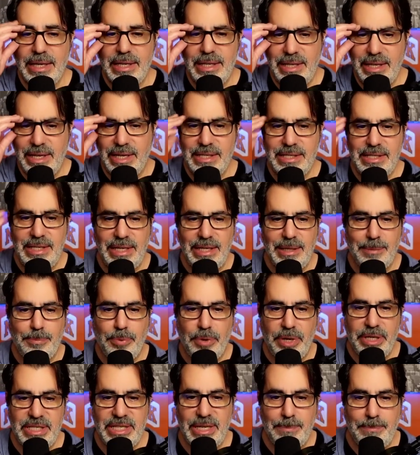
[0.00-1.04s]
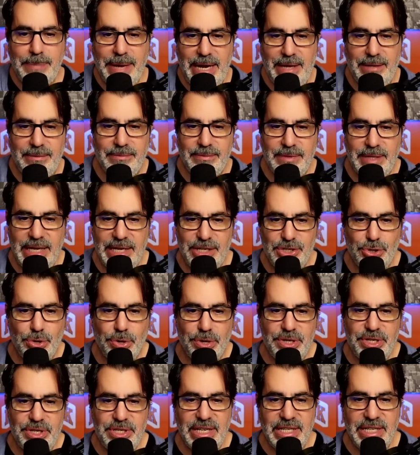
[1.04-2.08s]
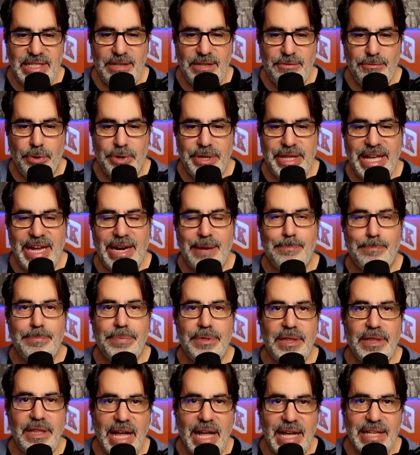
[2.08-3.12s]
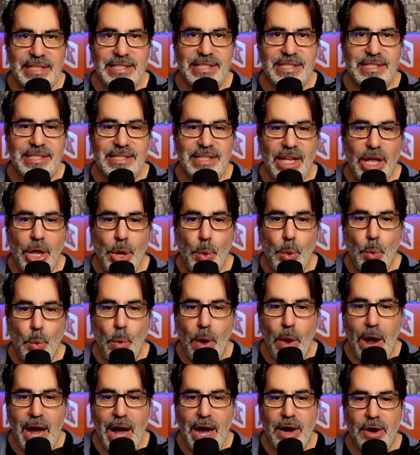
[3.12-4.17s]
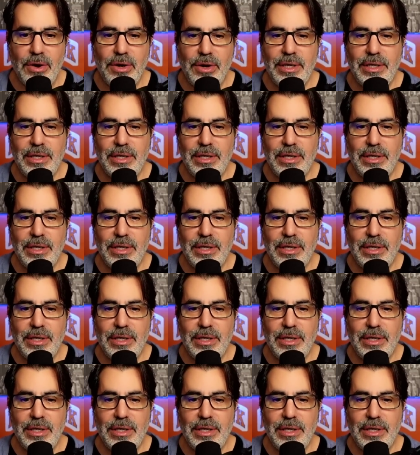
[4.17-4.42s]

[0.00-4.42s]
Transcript: You can see the points in the paint. They scored 64. They had a plus. Wow.